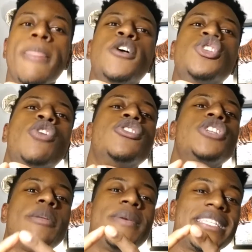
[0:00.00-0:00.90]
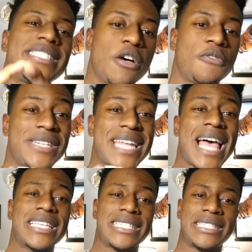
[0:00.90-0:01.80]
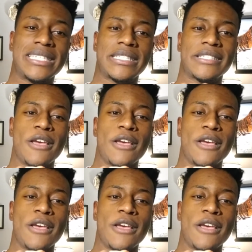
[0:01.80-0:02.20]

So there's going to be the self-analysis.